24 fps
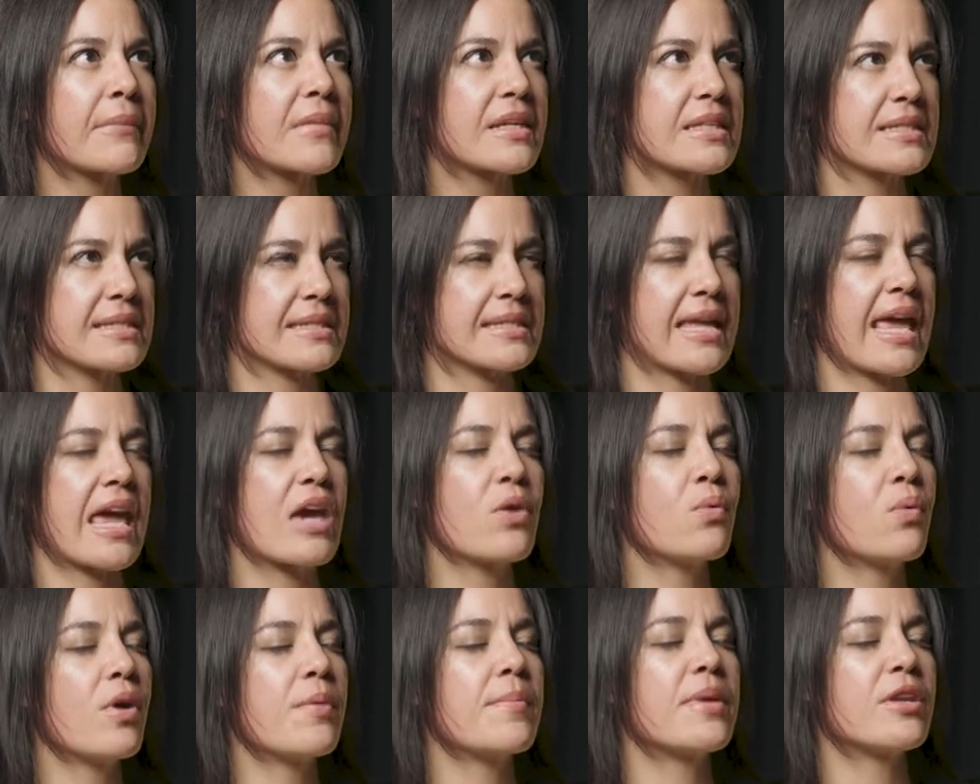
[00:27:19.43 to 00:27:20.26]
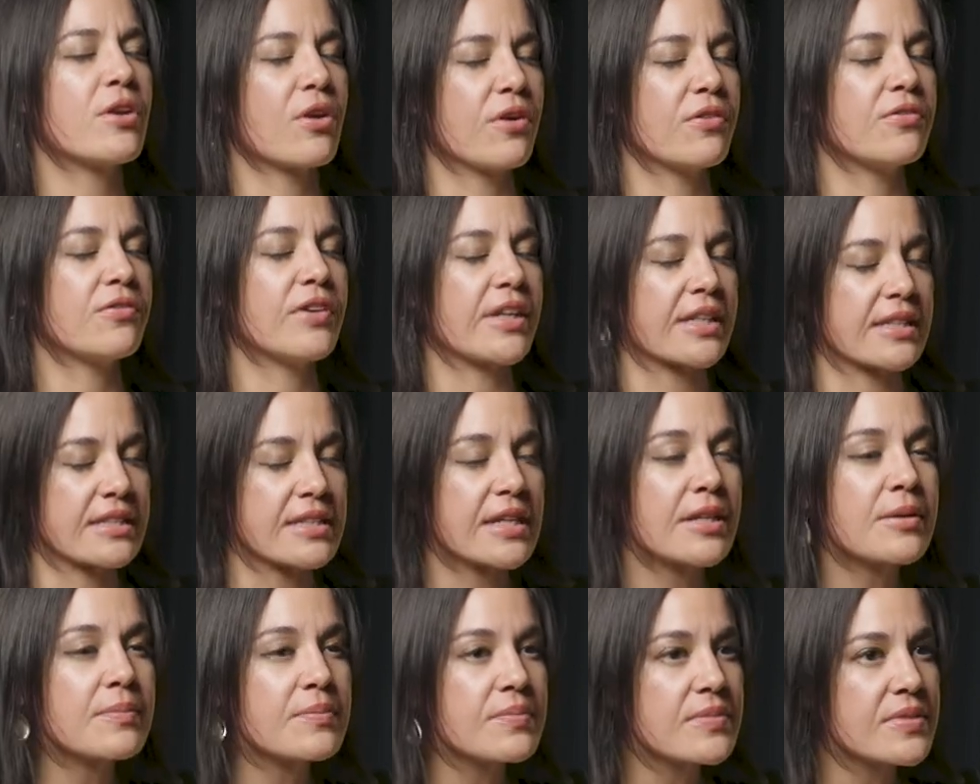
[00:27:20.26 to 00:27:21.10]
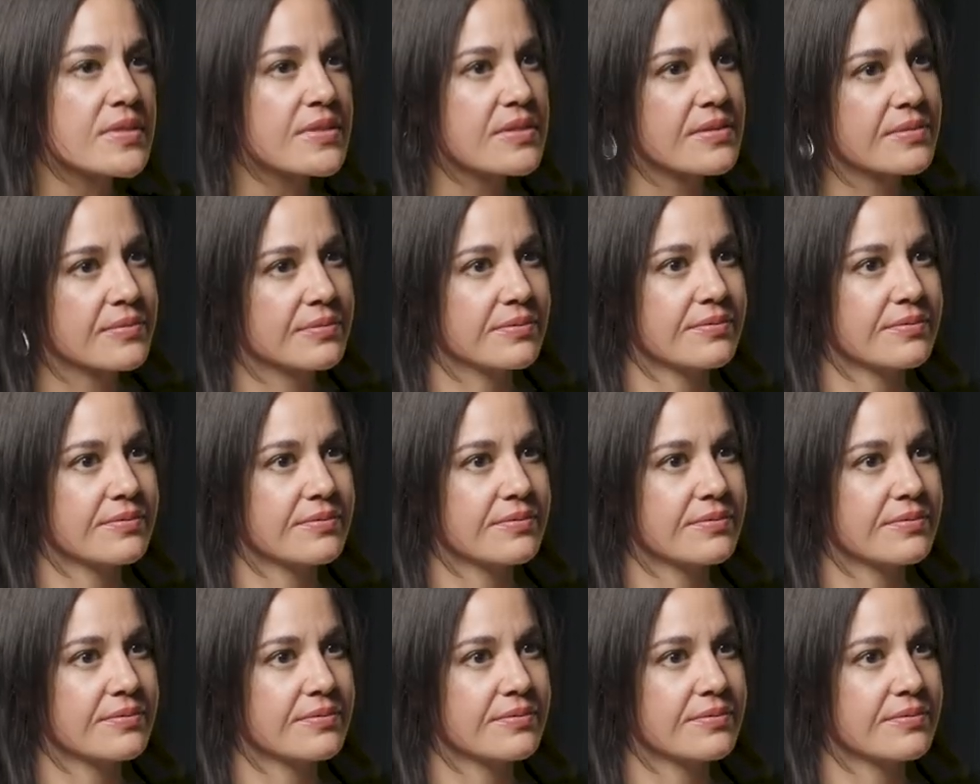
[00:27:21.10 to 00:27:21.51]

say women are victims,